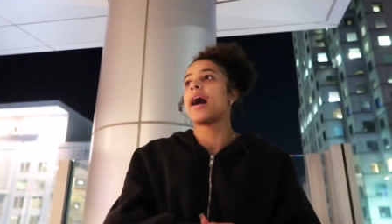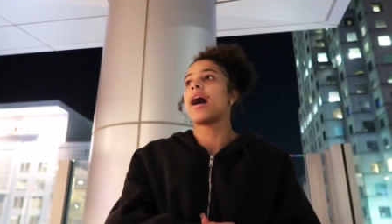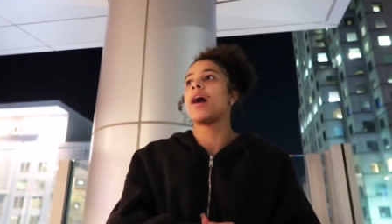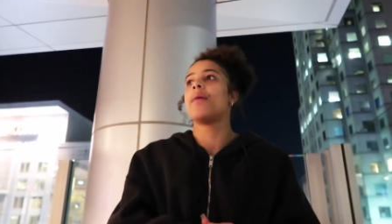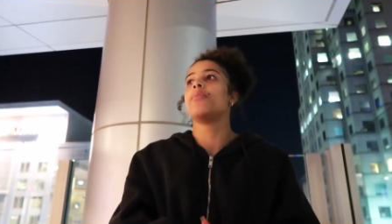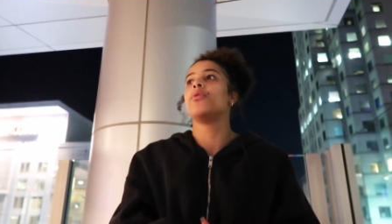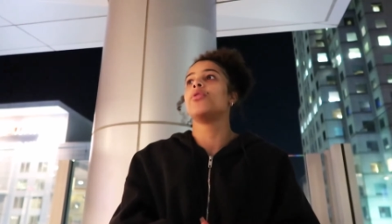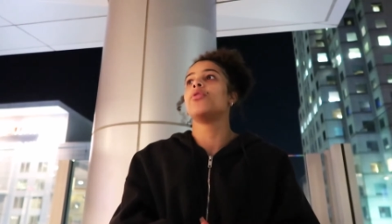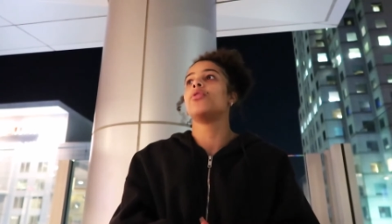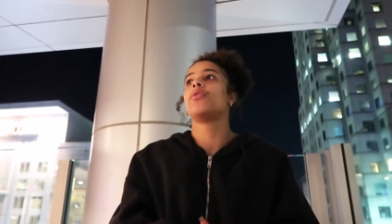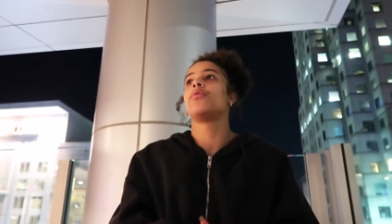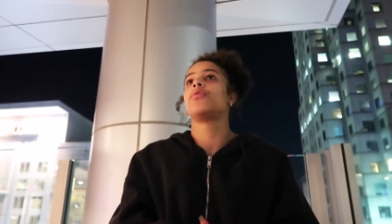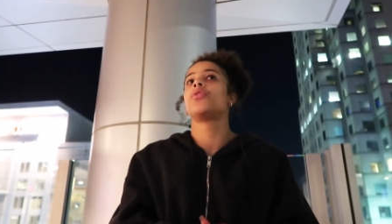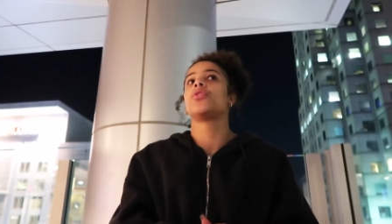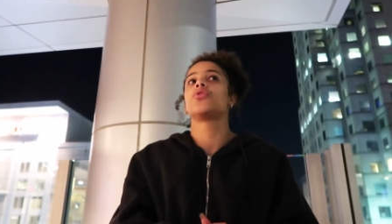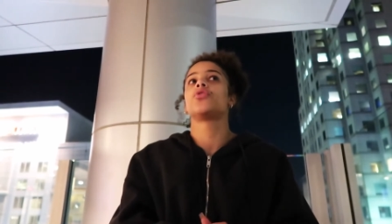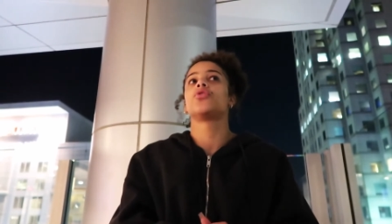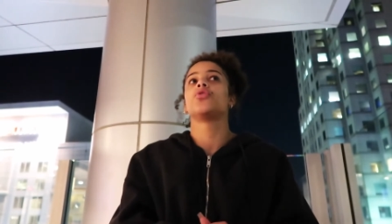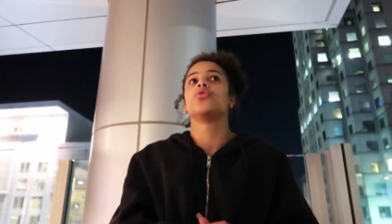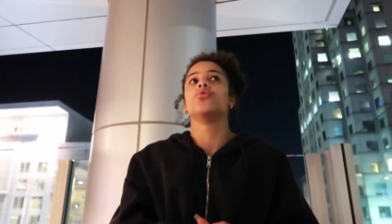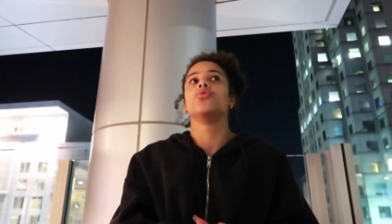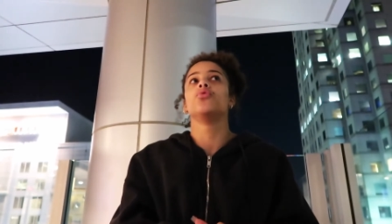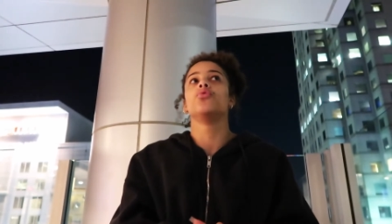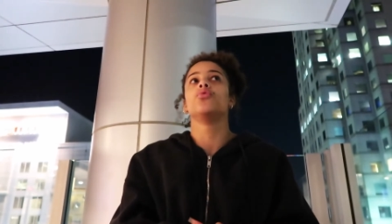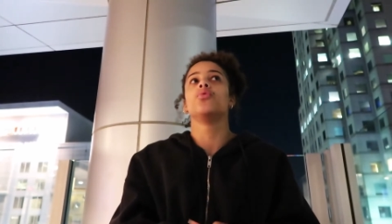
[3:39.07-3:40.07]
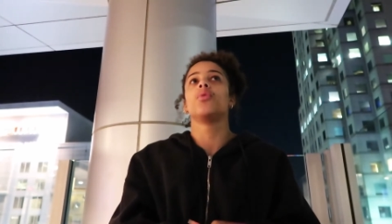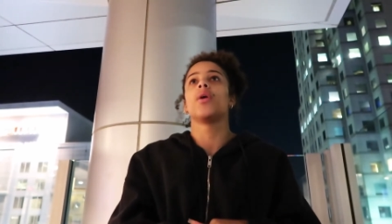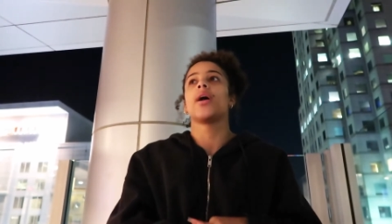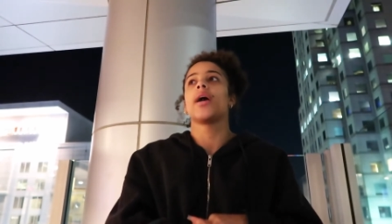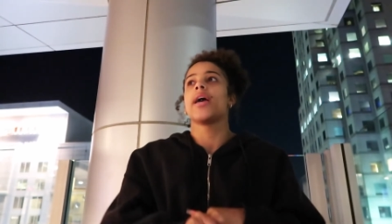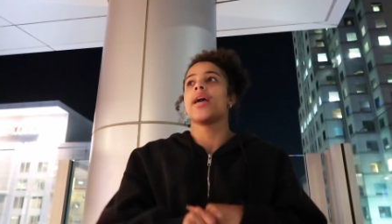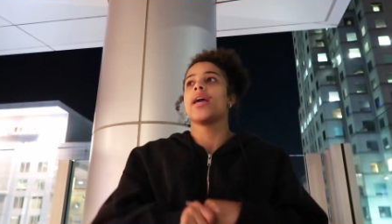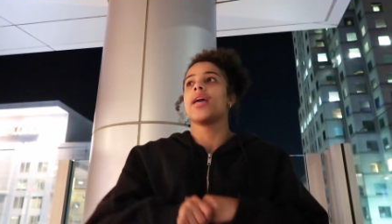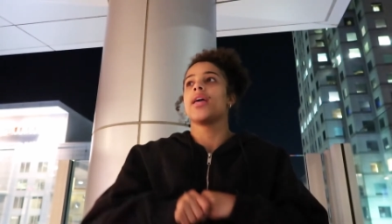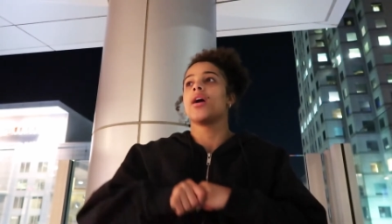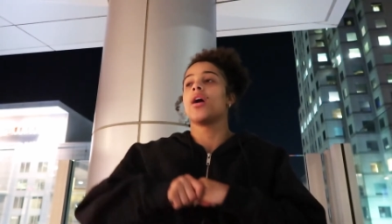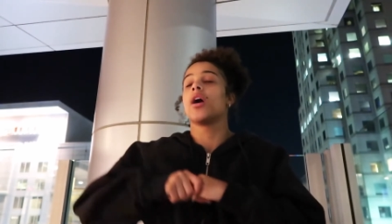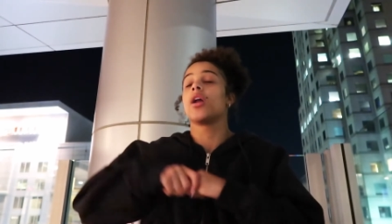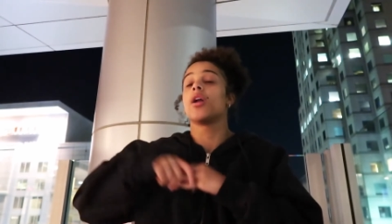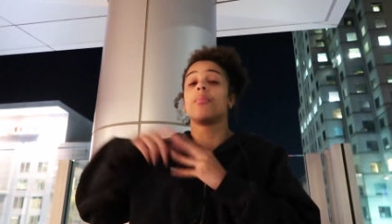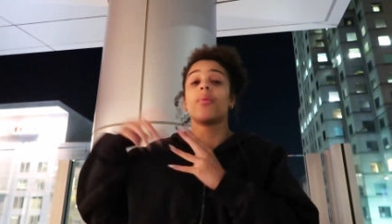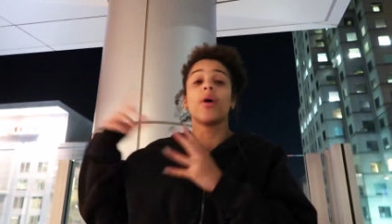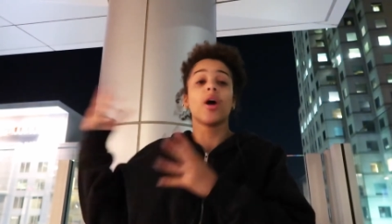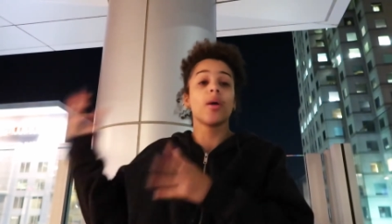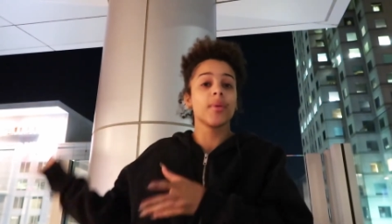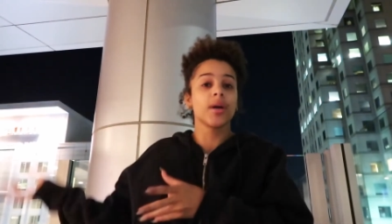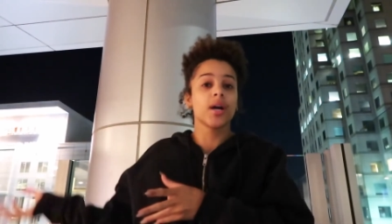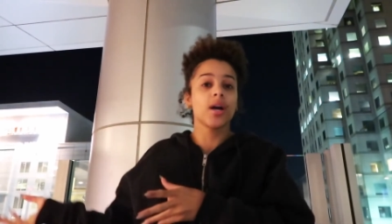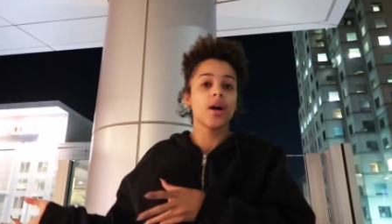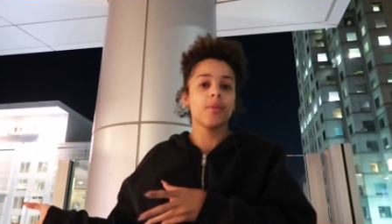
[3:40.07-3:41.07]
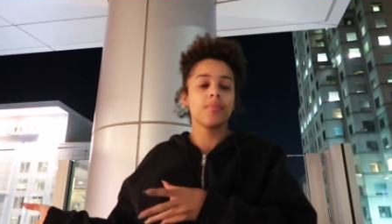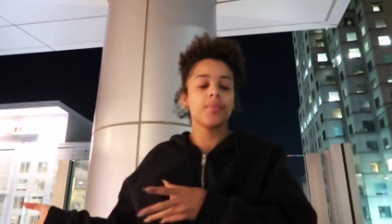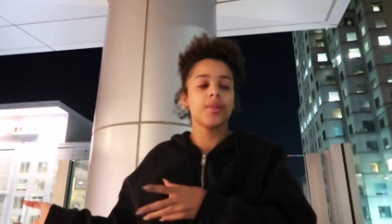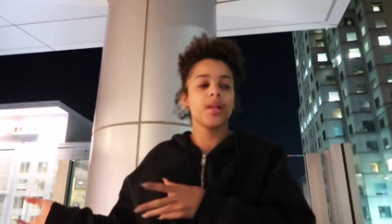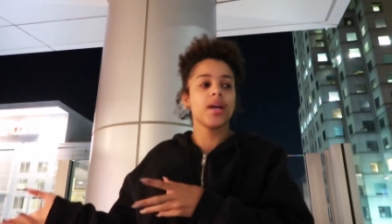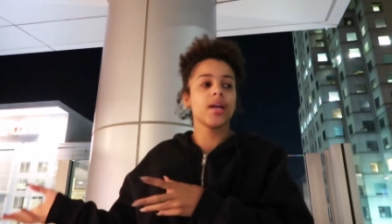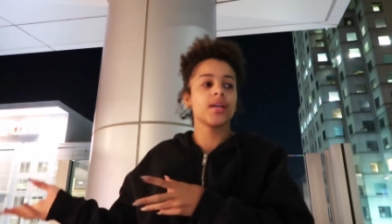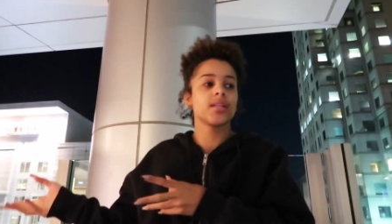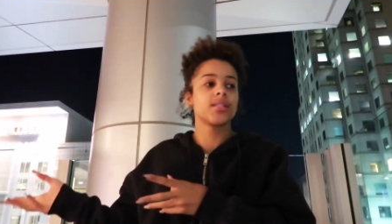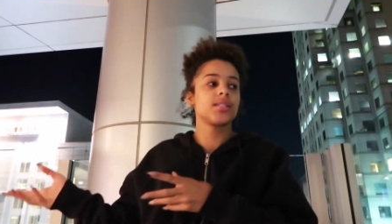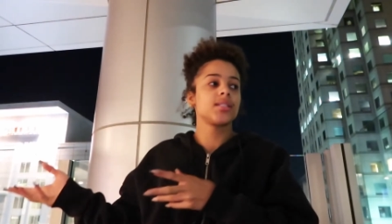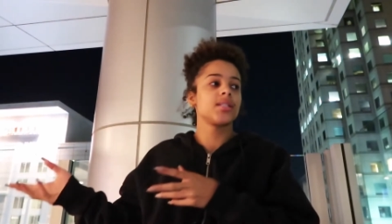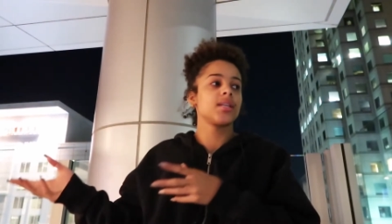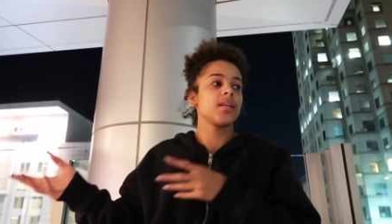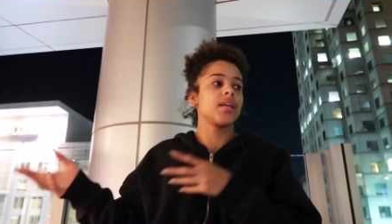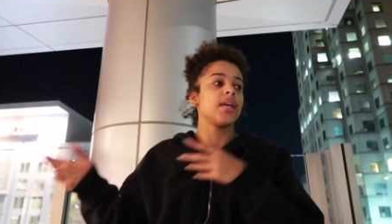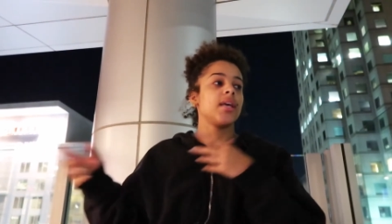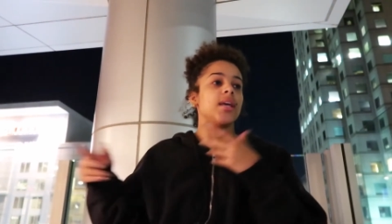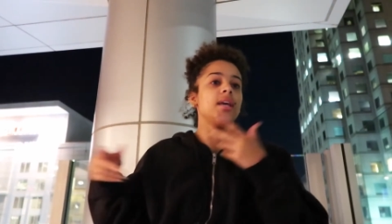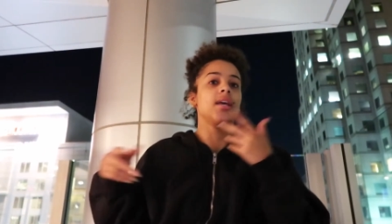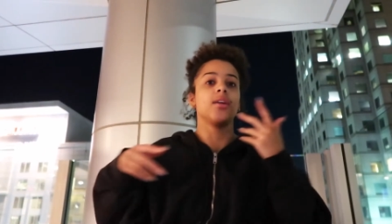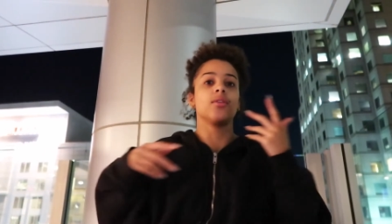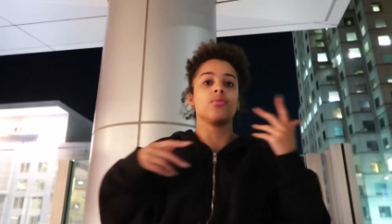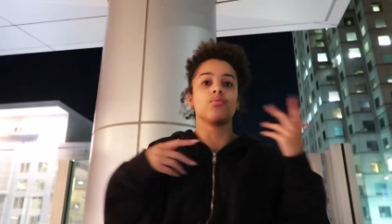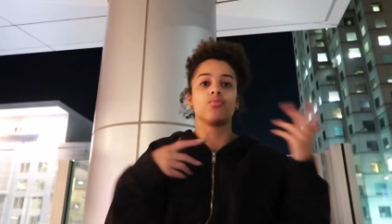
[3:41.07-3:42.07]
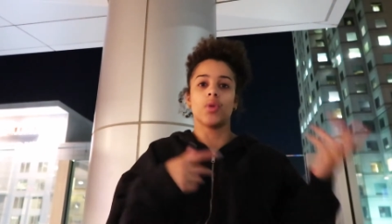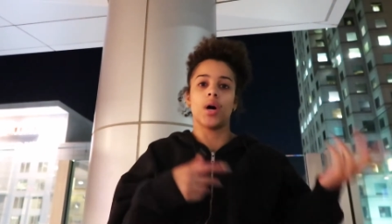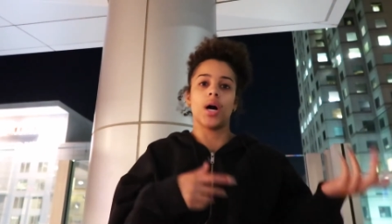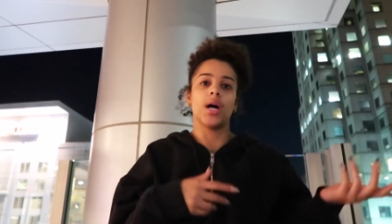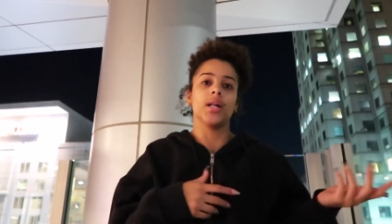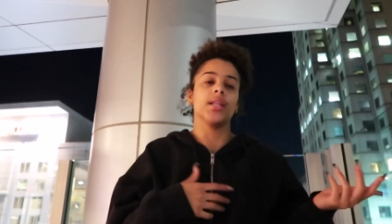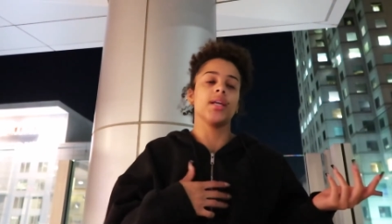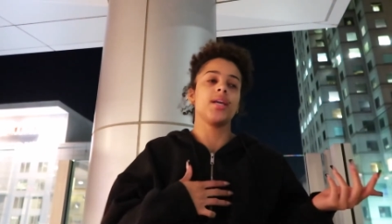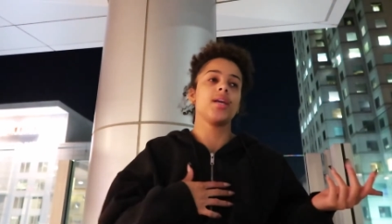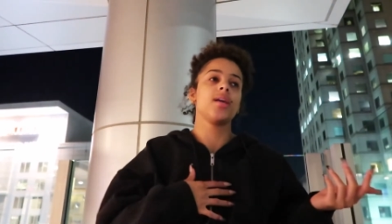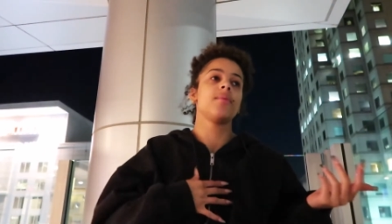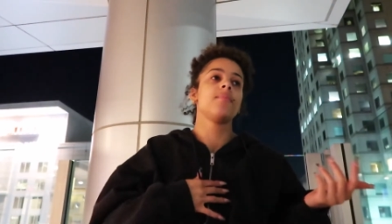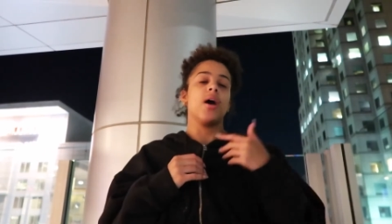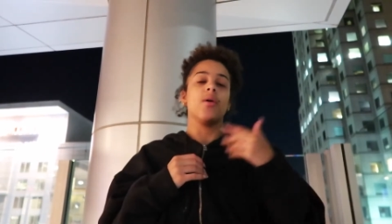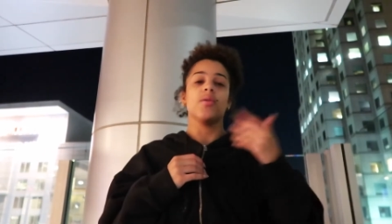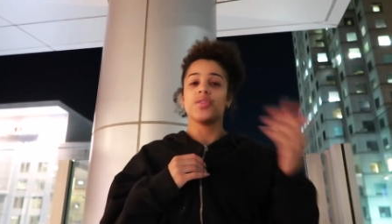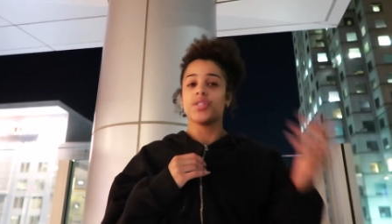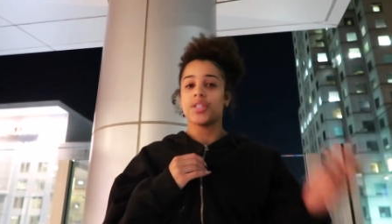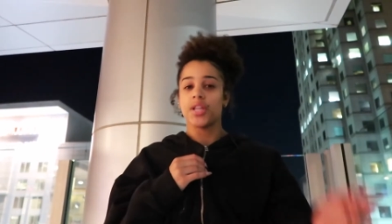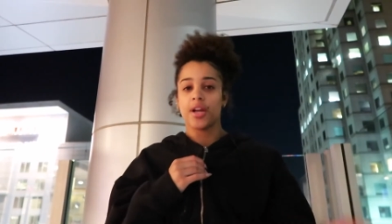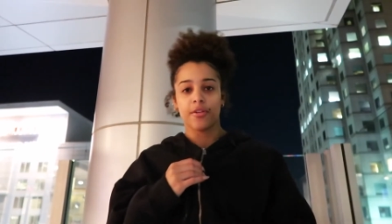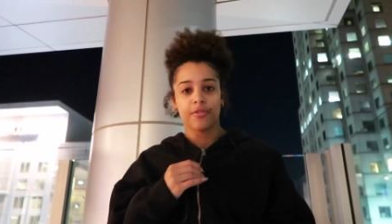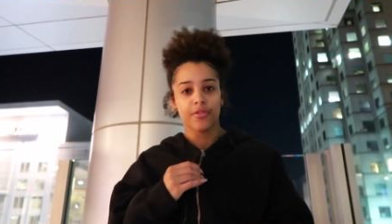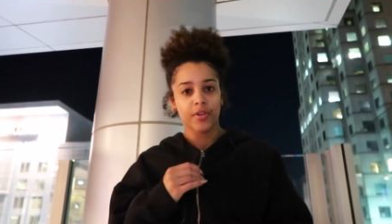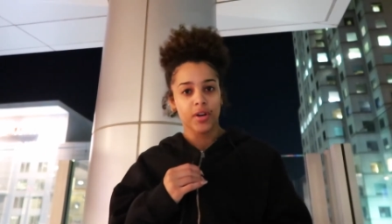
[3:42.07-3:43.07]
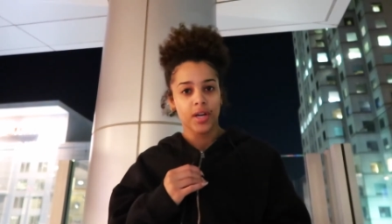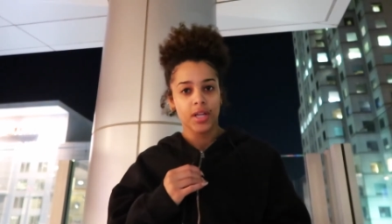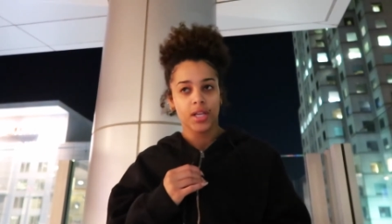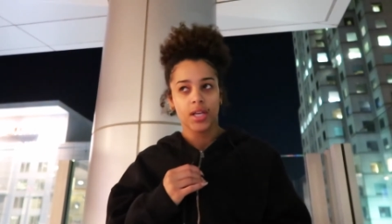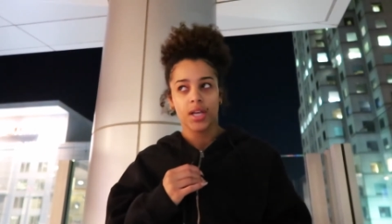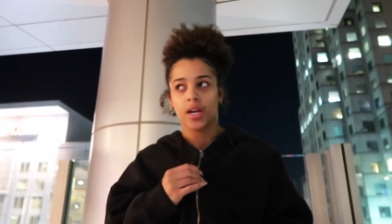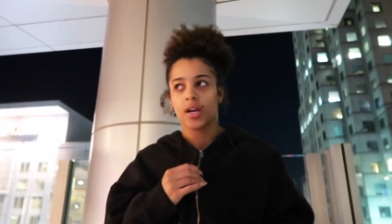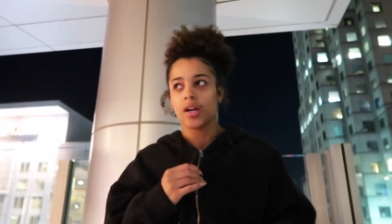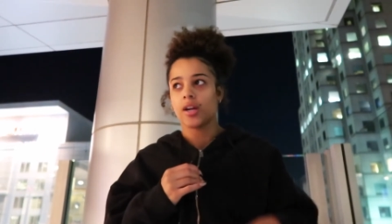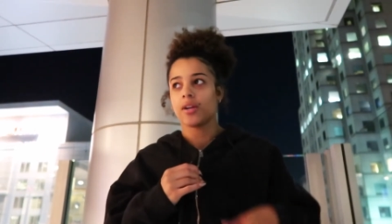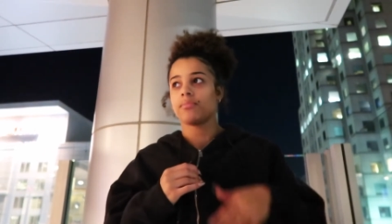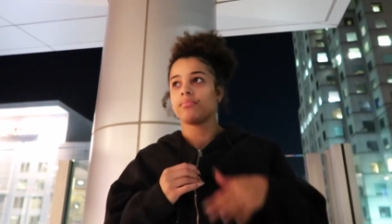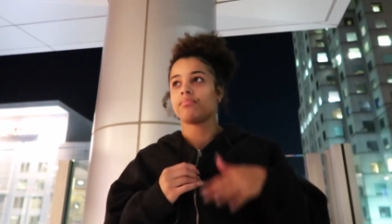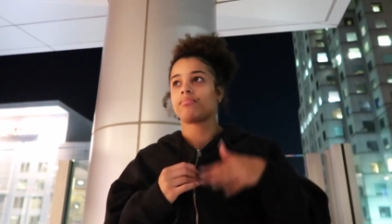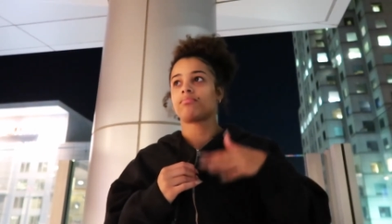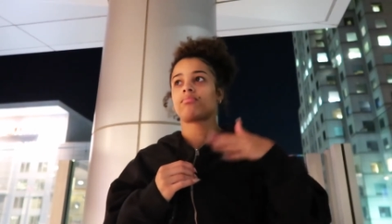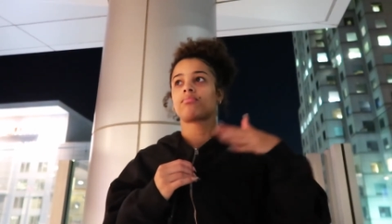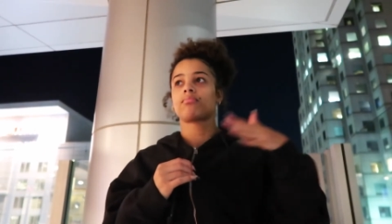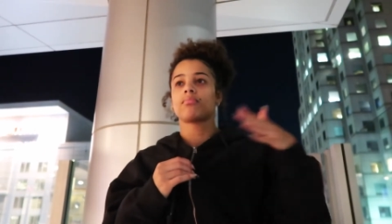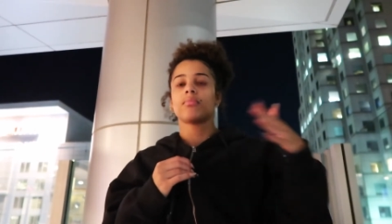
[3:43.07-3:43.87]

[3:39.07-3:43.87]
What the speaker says: I moved to an apartment complex in Raleigh. I was there for a year.